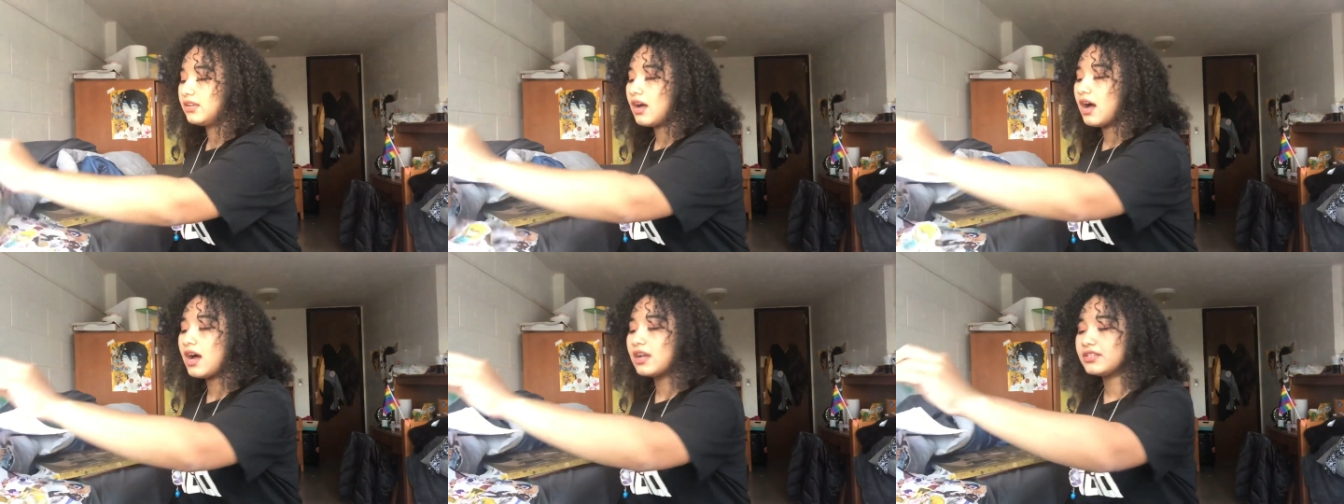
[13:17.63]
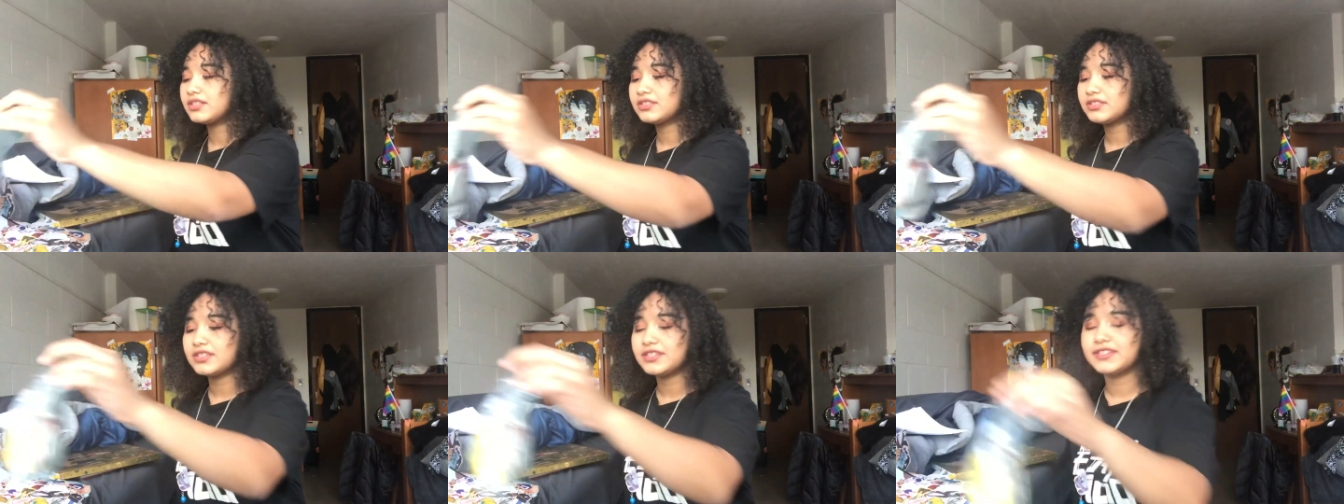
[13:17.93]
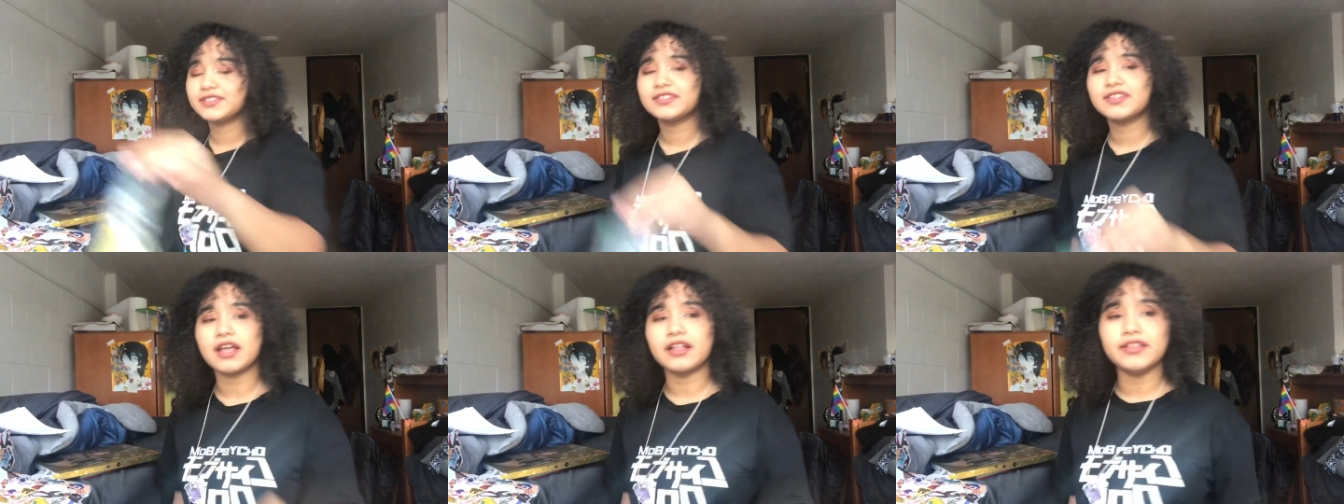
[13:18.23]

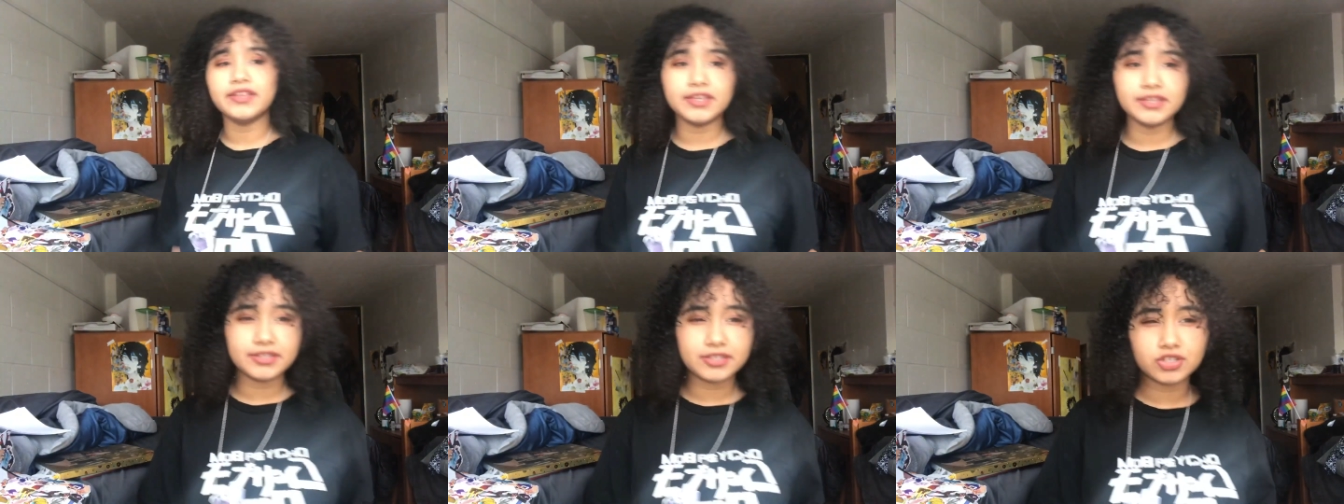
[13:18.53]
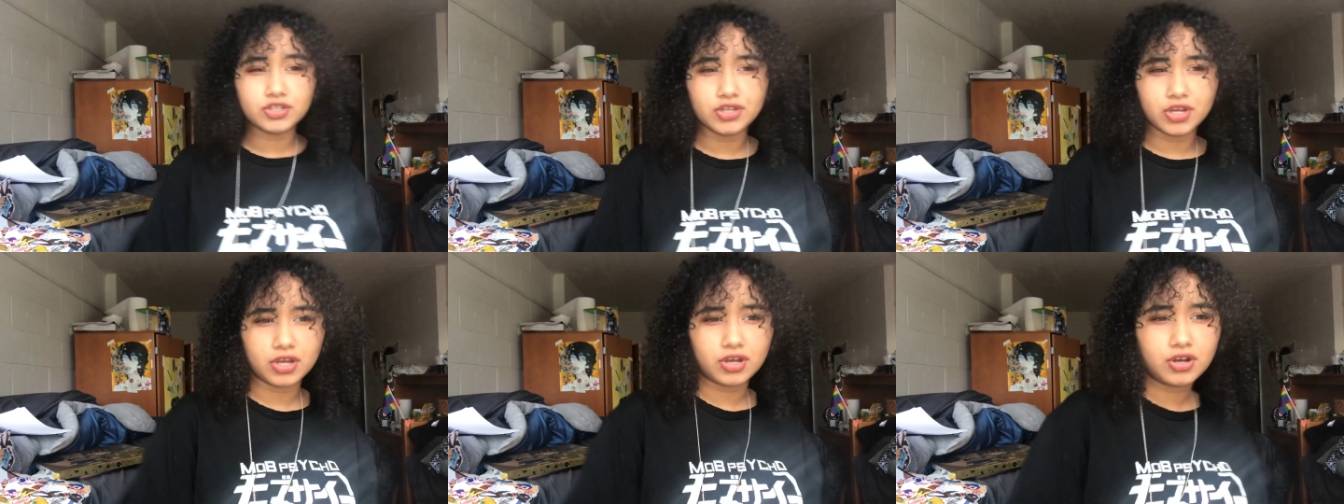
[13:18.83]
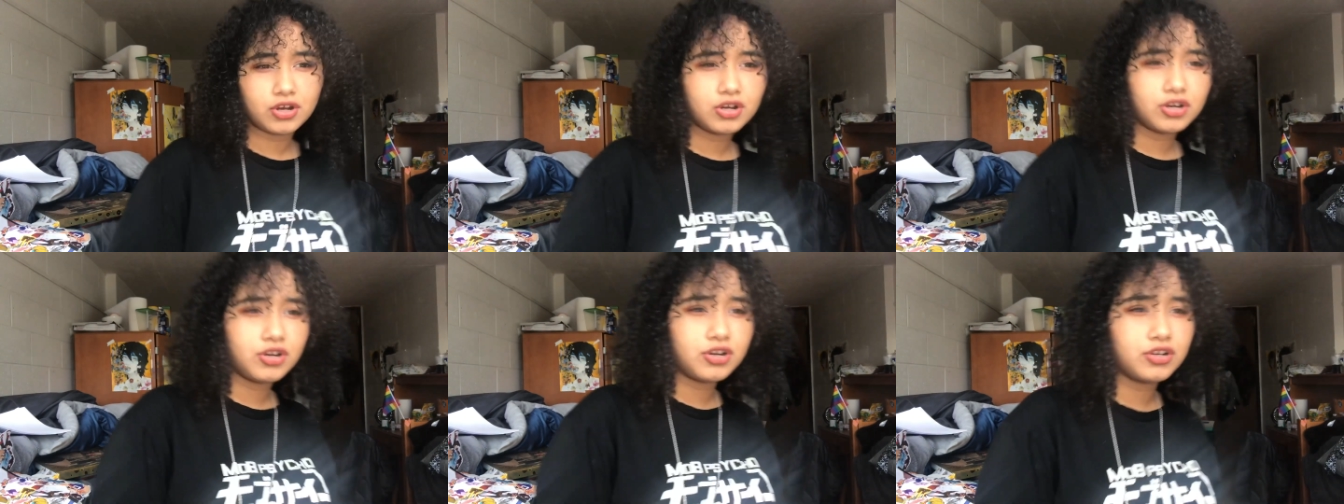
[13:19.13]
honestly selling
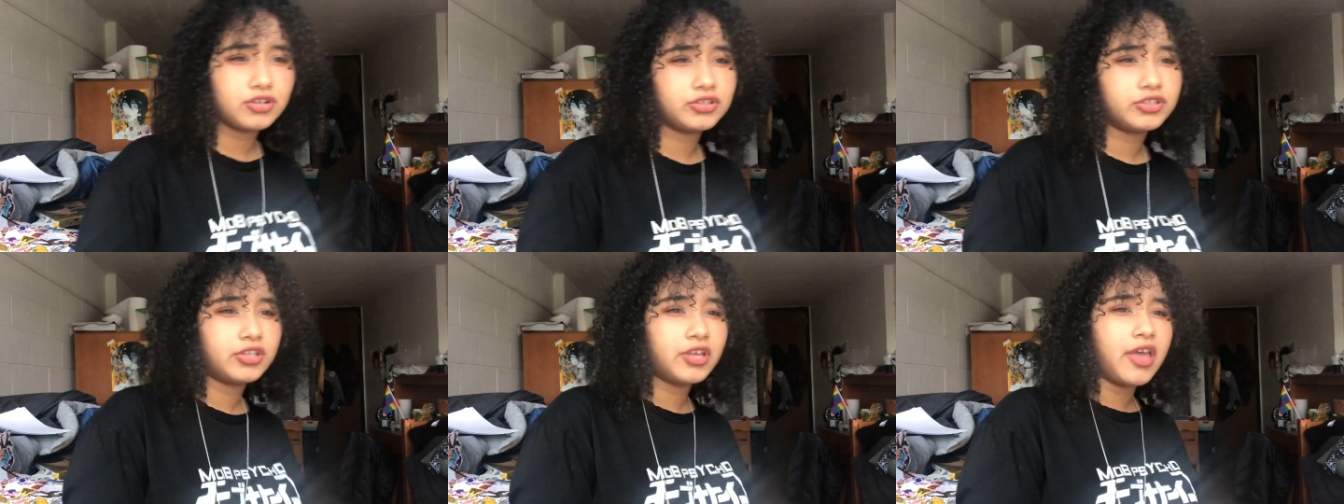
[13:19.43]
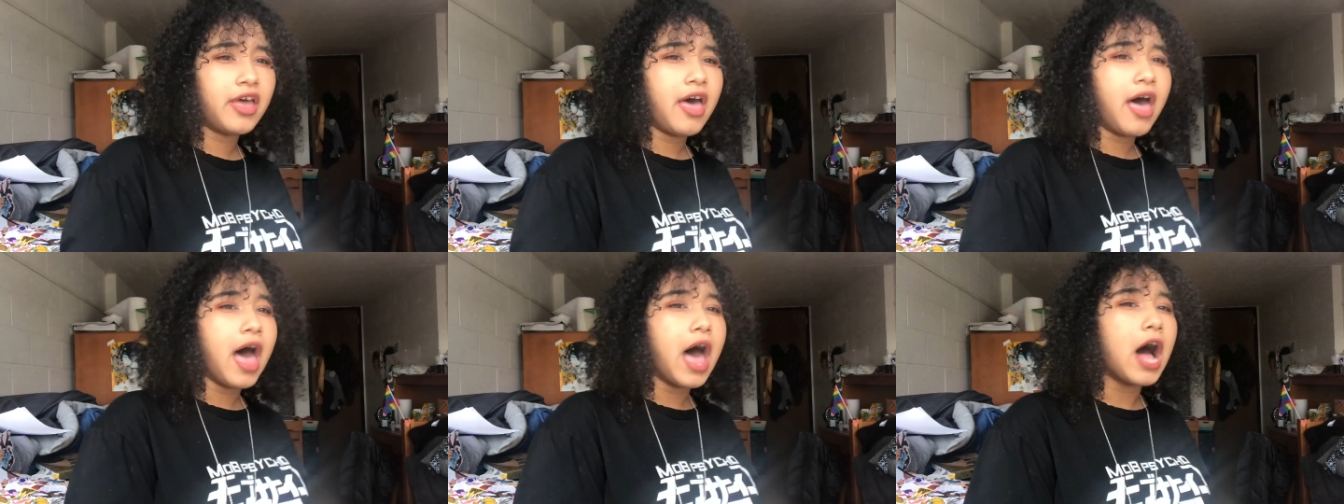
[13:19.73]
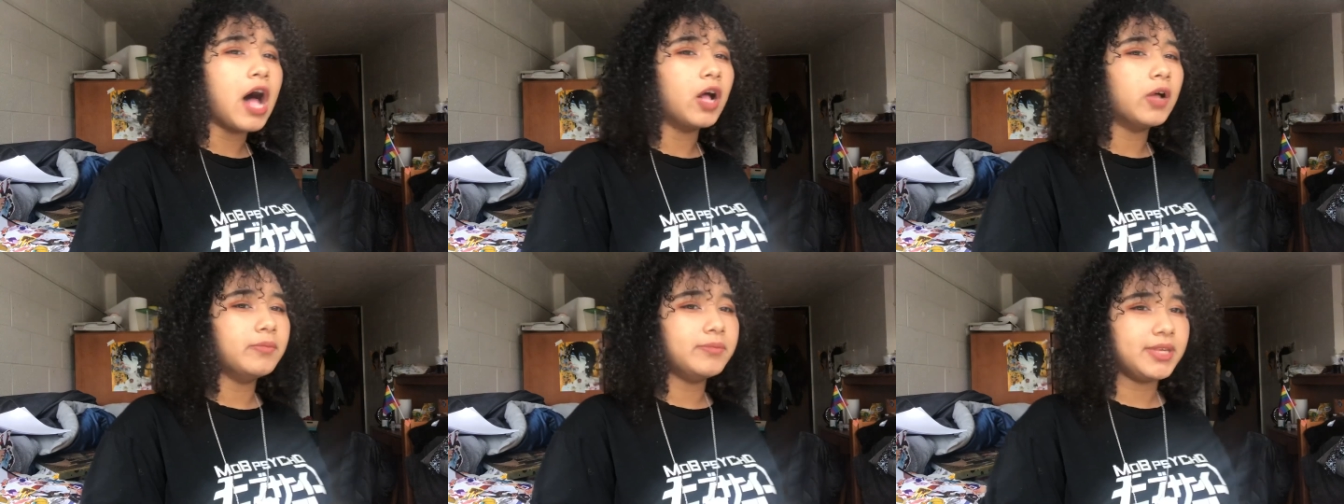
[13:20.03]
stickers
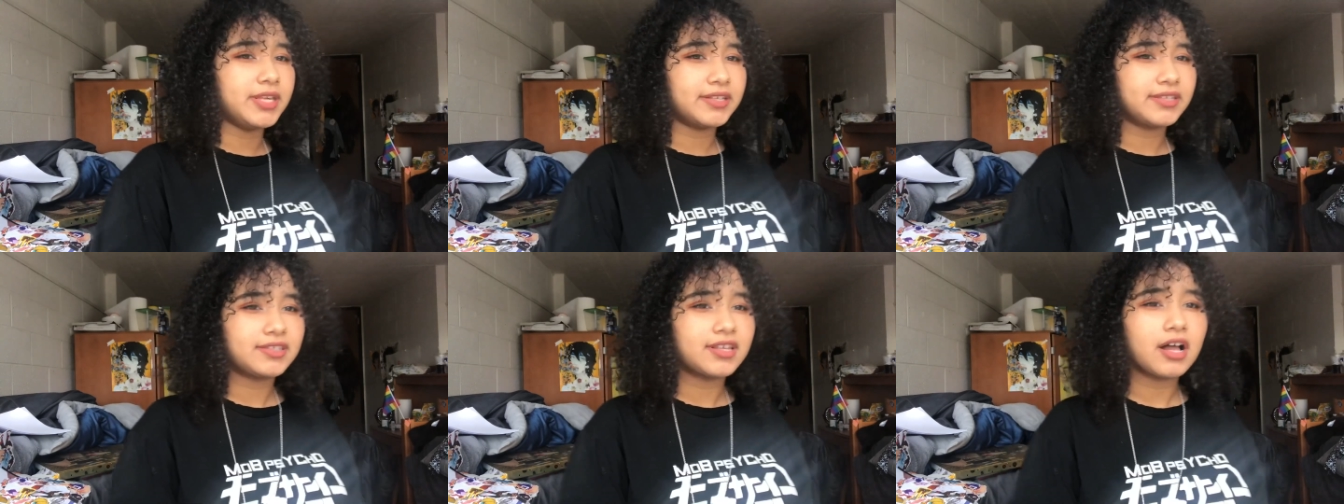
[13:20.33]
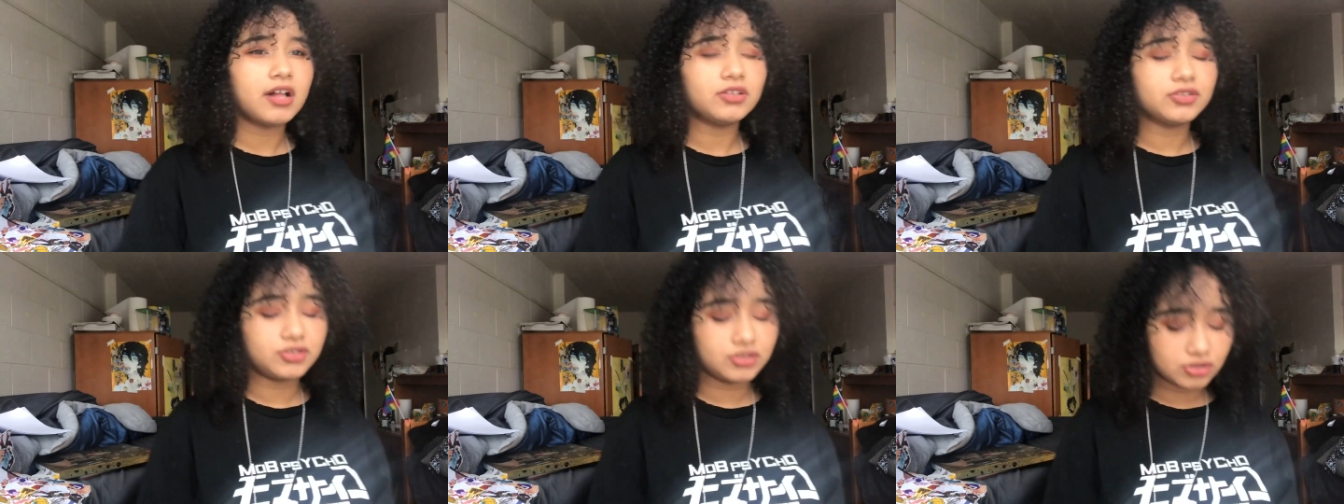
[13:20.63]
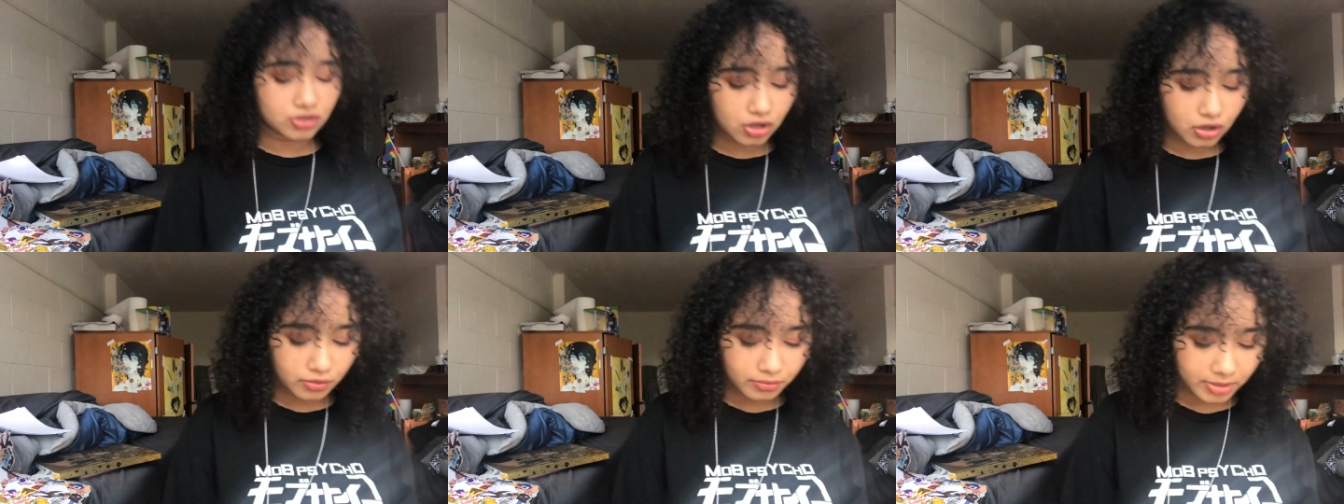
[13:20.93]
helped me sell
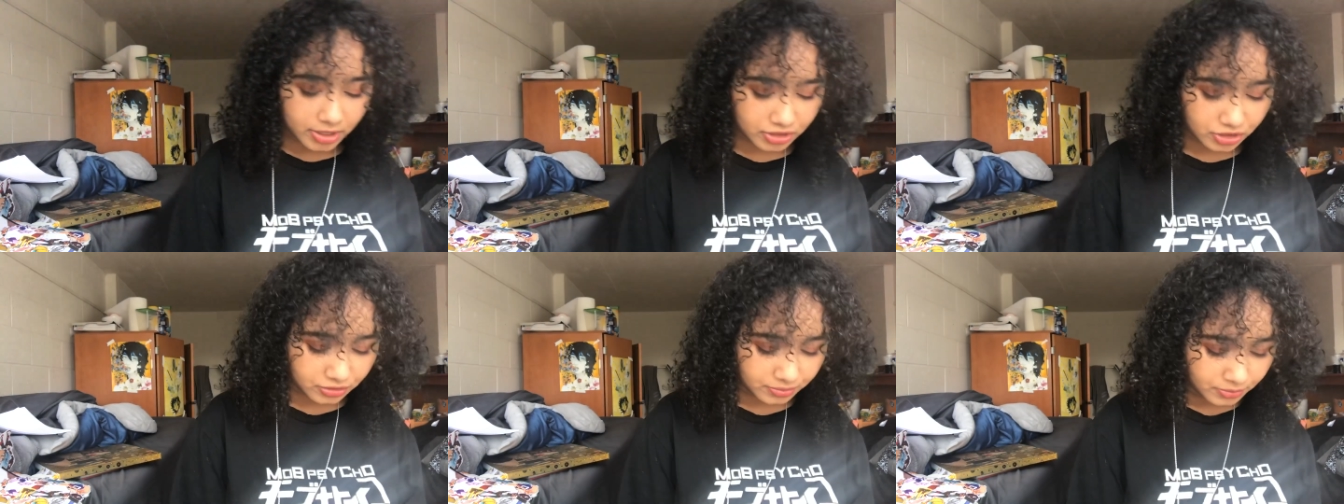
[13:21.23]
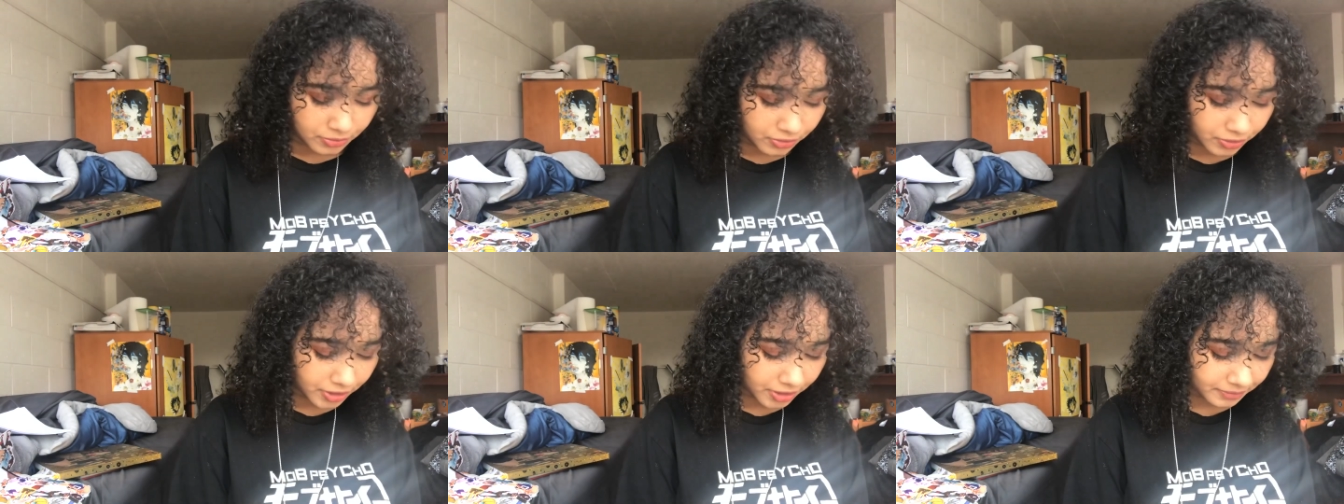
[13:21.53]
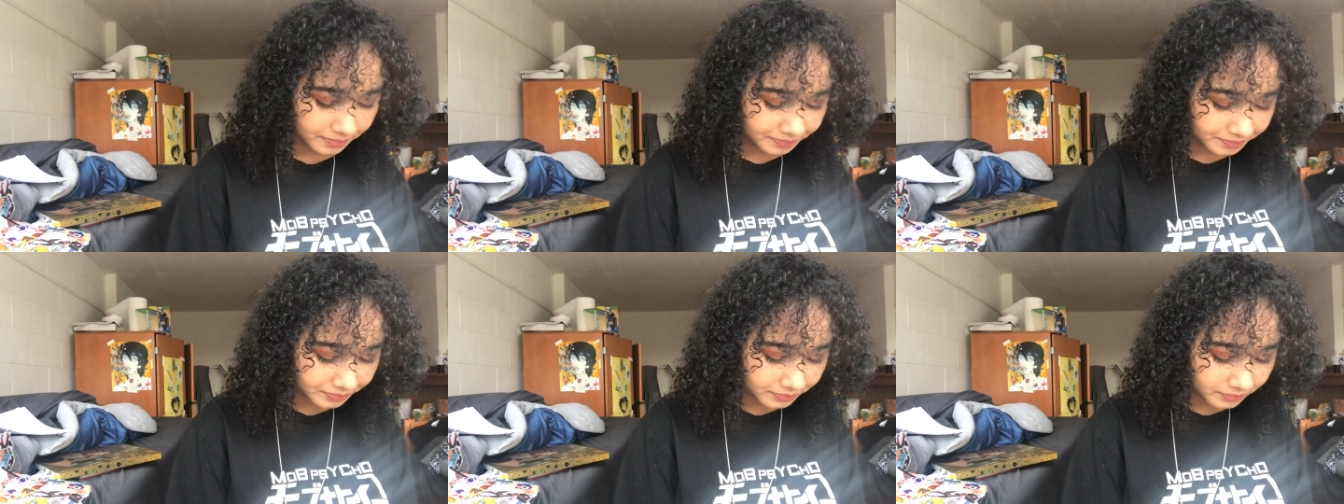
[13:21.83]
so much more.